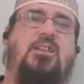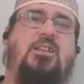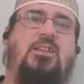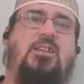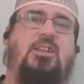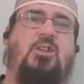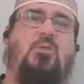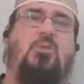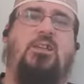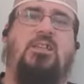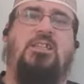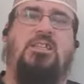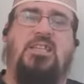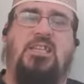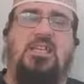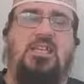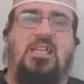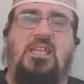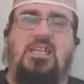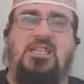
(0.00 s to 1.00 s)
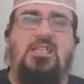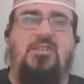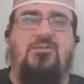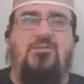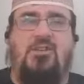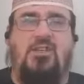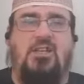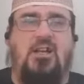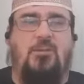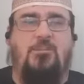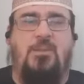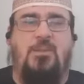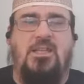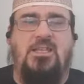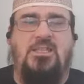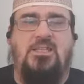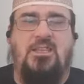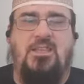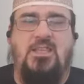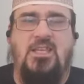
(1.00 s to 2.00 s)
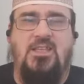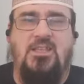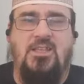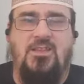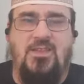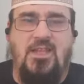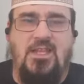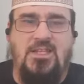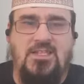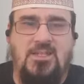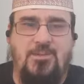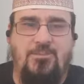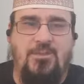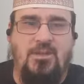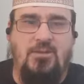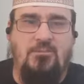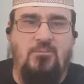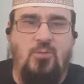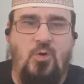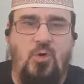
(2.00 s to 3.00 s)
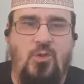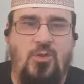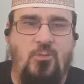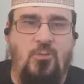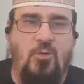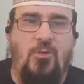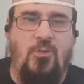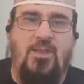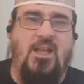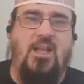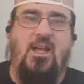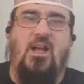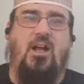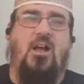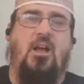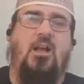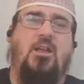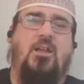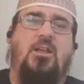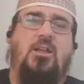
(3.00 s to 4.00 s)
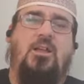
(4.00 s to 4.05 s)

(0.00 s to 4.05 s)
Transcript: You know, when it's easy for young men to think that they're something more than what they are.